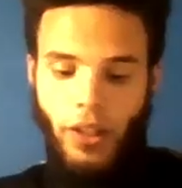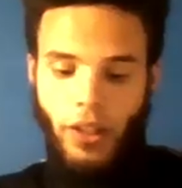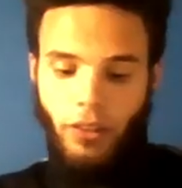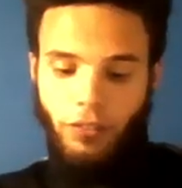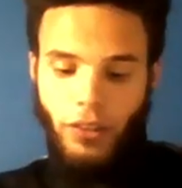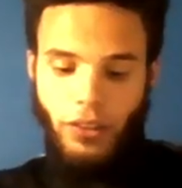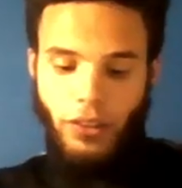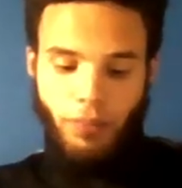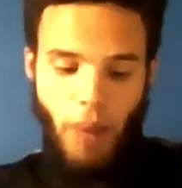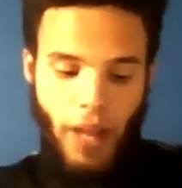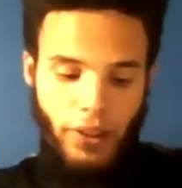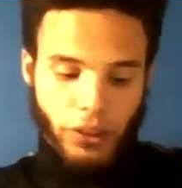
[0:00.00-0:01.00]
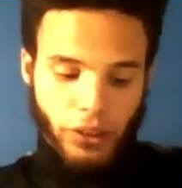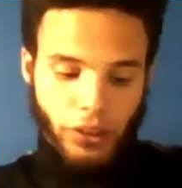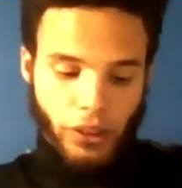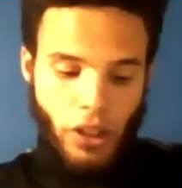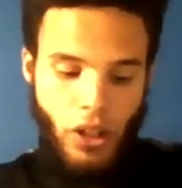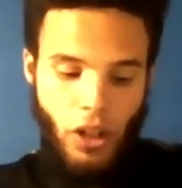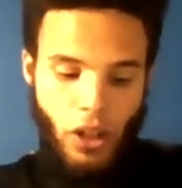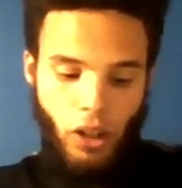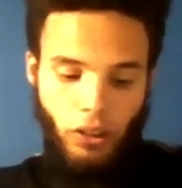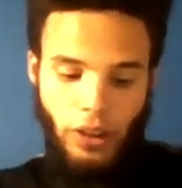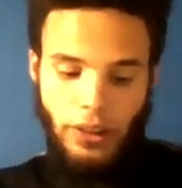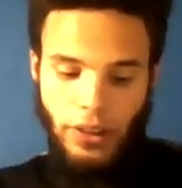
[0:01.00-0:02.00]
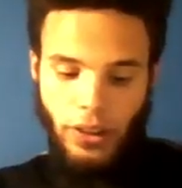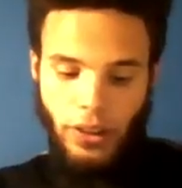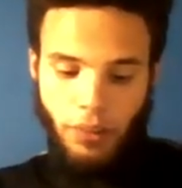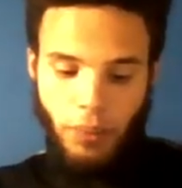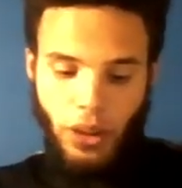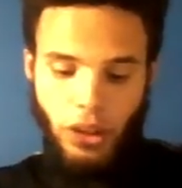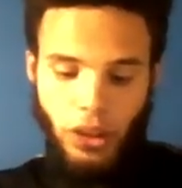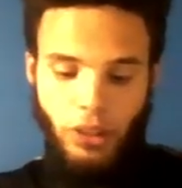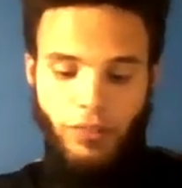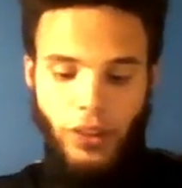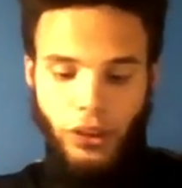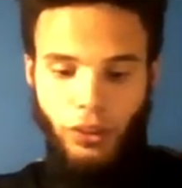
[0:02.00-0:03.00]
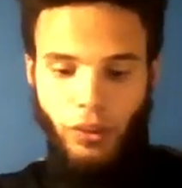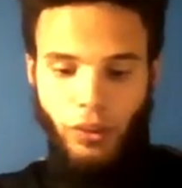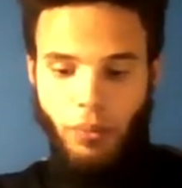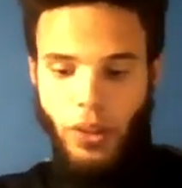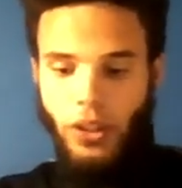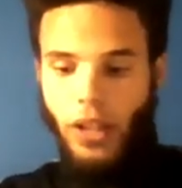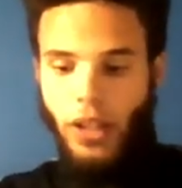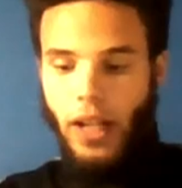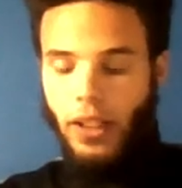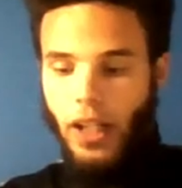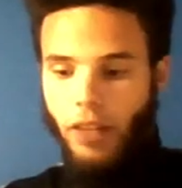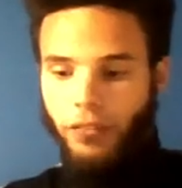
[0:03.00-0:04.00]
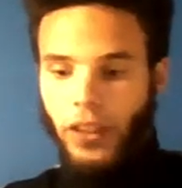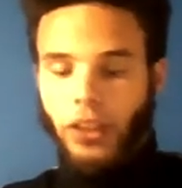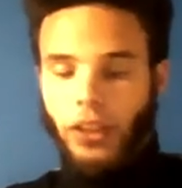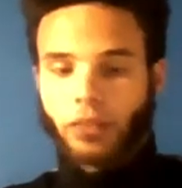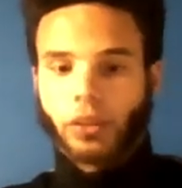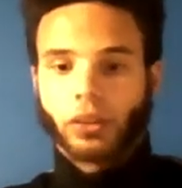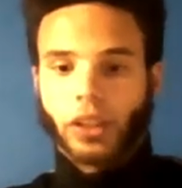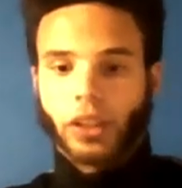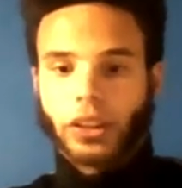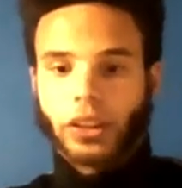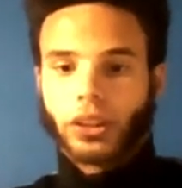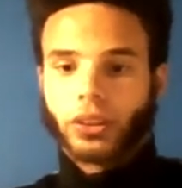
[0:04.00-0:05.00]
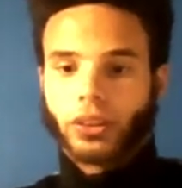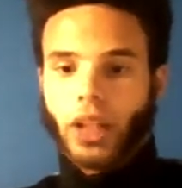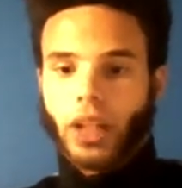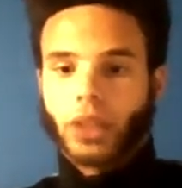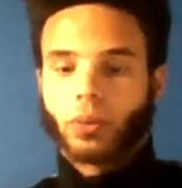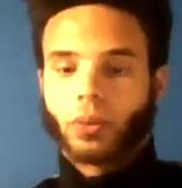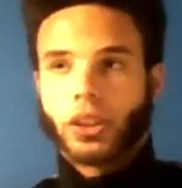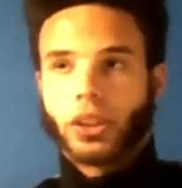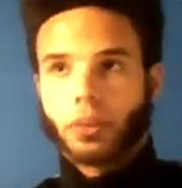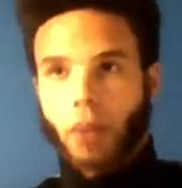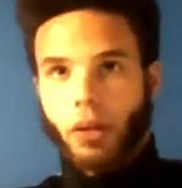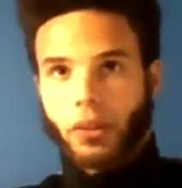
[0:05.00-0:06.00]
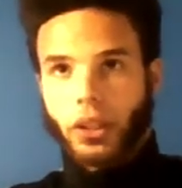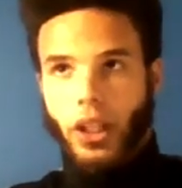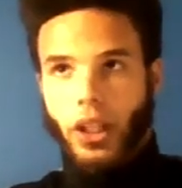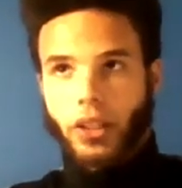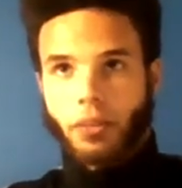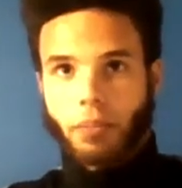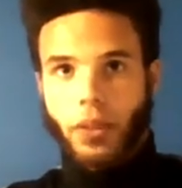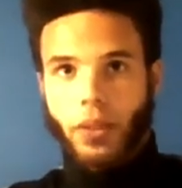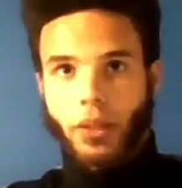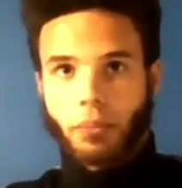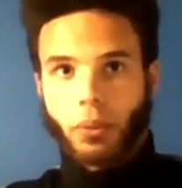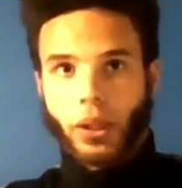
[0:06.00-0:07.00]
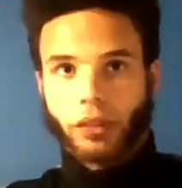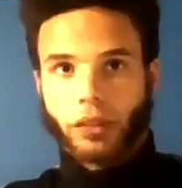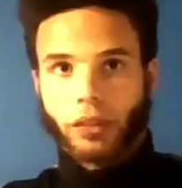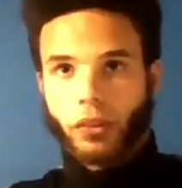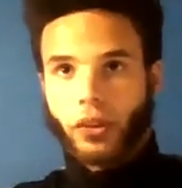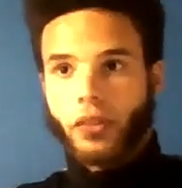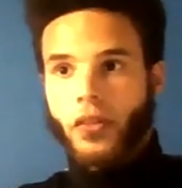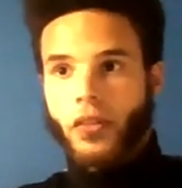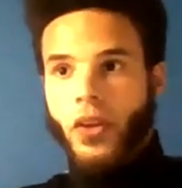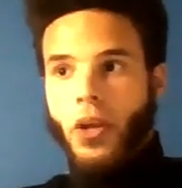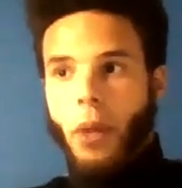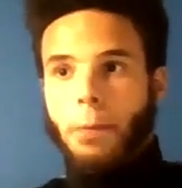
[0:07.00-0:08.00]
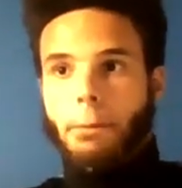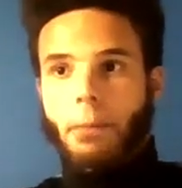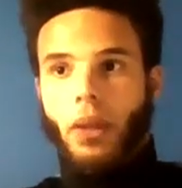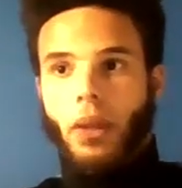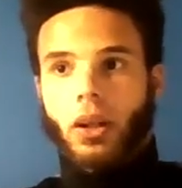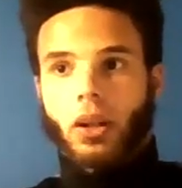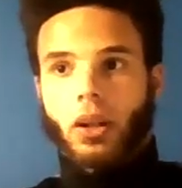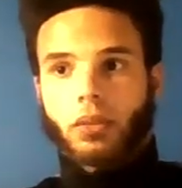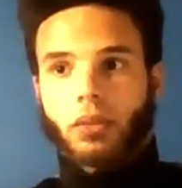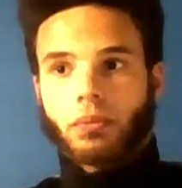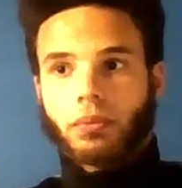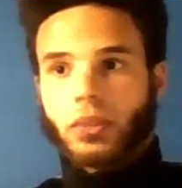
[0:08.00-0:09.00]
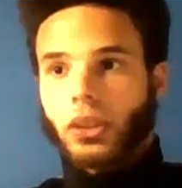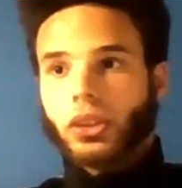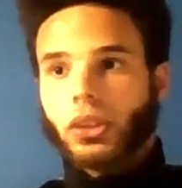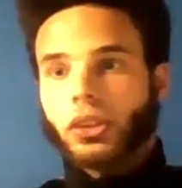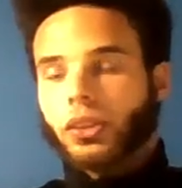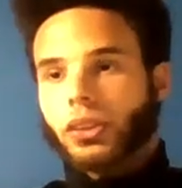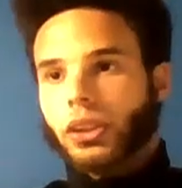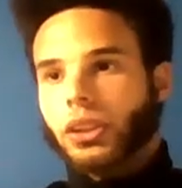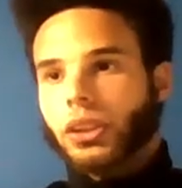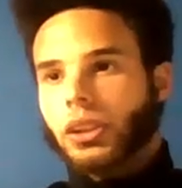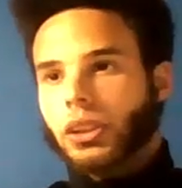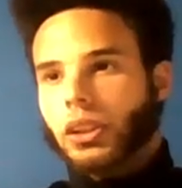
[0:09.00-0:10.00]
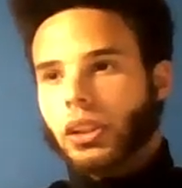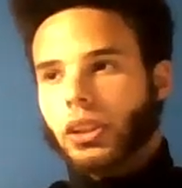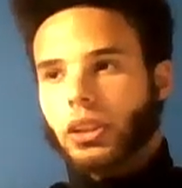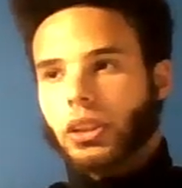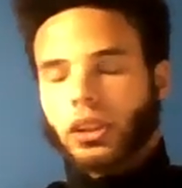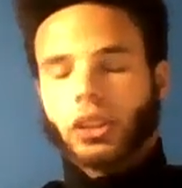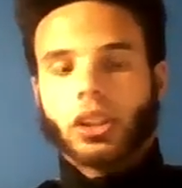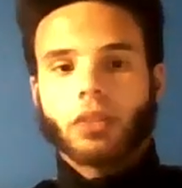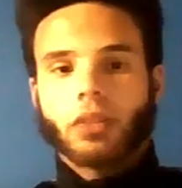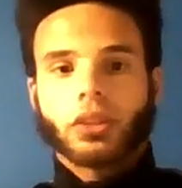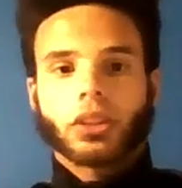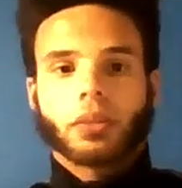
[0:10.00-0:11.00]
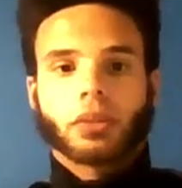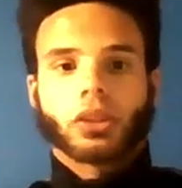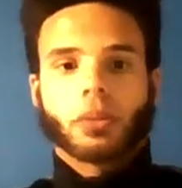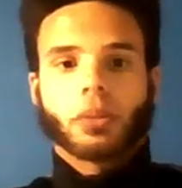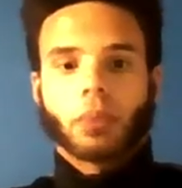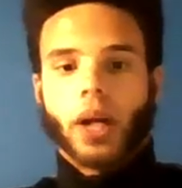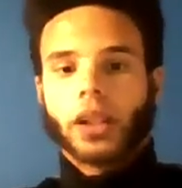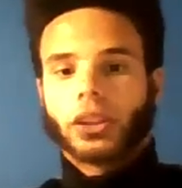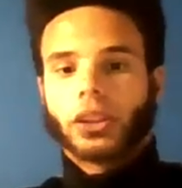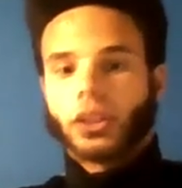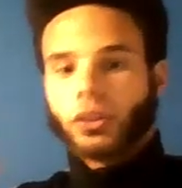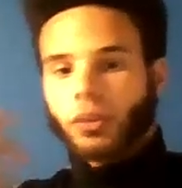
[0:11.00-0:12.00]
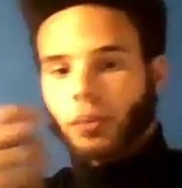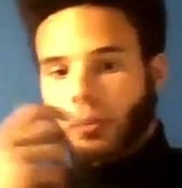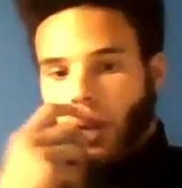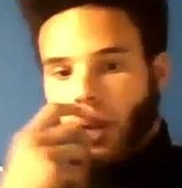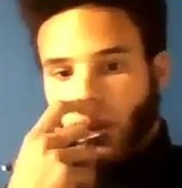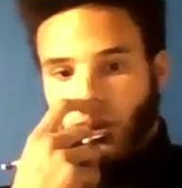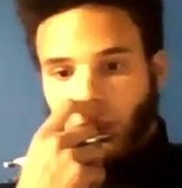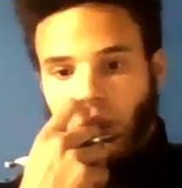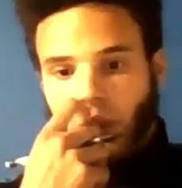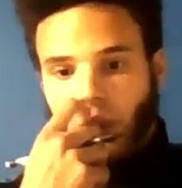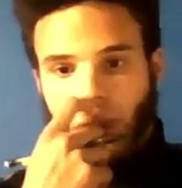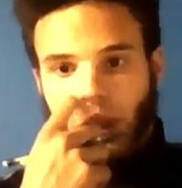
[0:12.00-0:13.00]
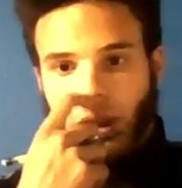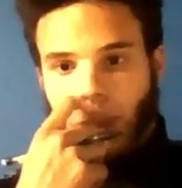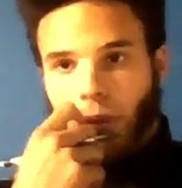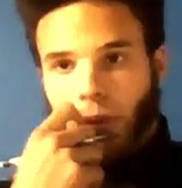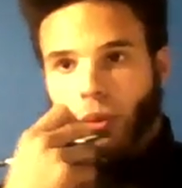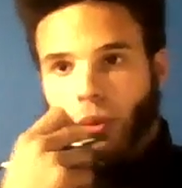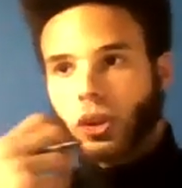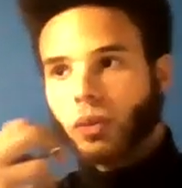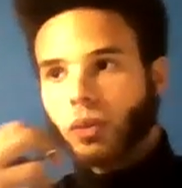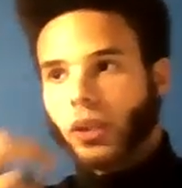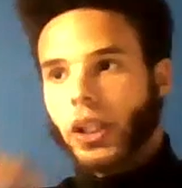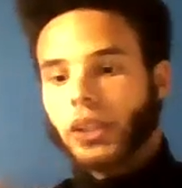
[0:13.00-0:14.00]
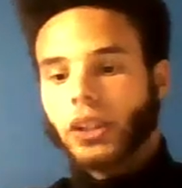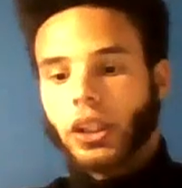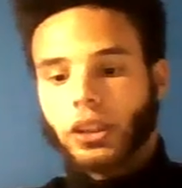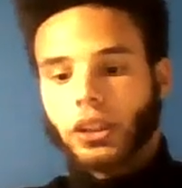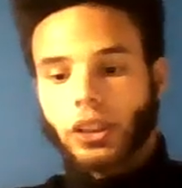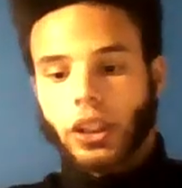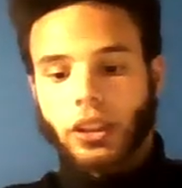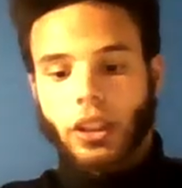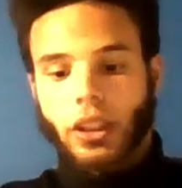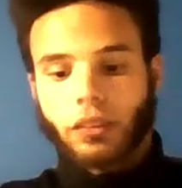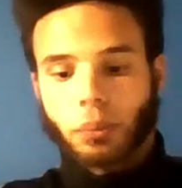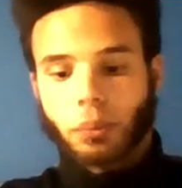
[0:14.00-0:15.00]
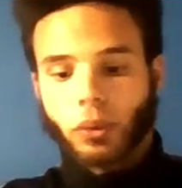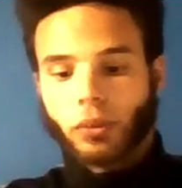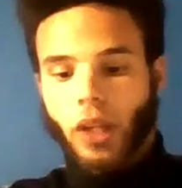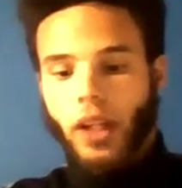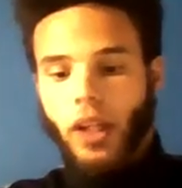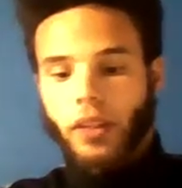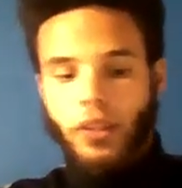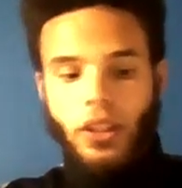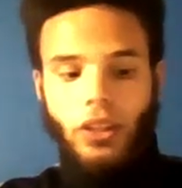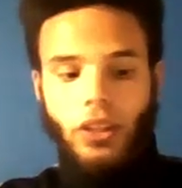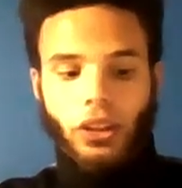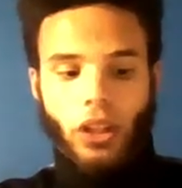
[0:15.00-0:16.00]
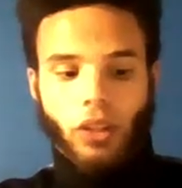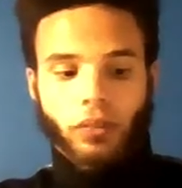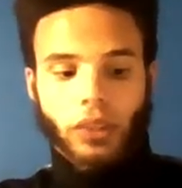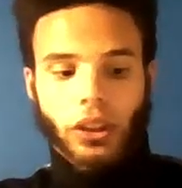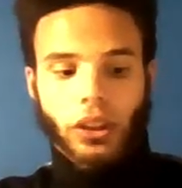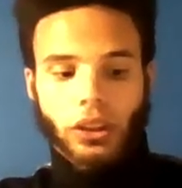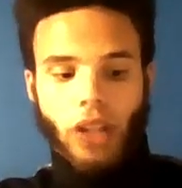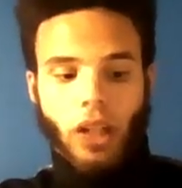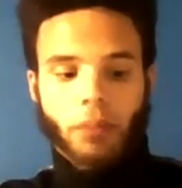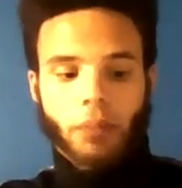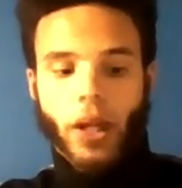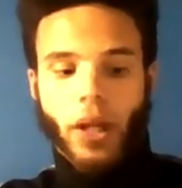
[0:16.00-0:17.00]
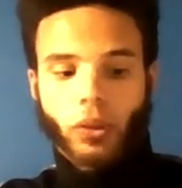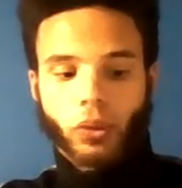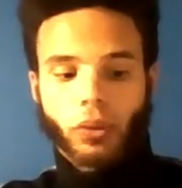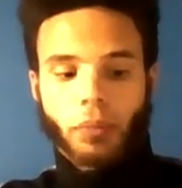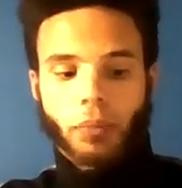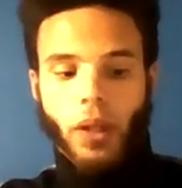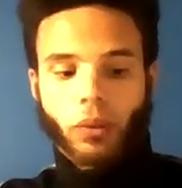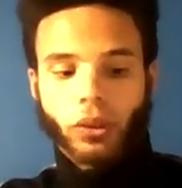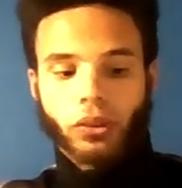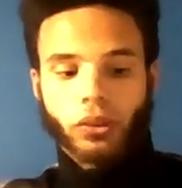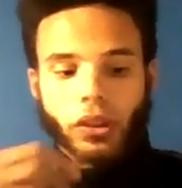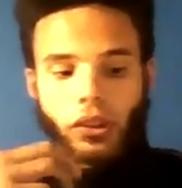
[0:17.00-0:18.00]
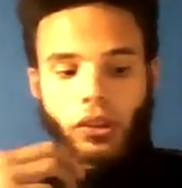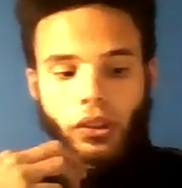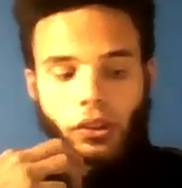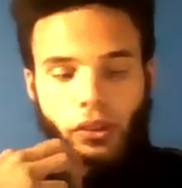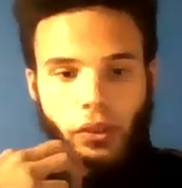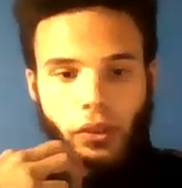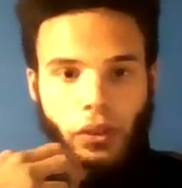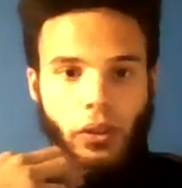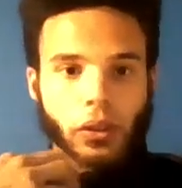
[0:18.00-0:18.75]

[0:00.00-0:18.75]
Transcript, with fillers: of any offensive packages unless needed because of injury, meaning that if Taysom Hill gets injured, that's when he's probably going to end up being played for. Um, this is this is this comes as a surprise to you and me, Mark. We all said Jameis Winston would get a second chance and at least prove that you know he's not a bad quarterback. What do you think of this?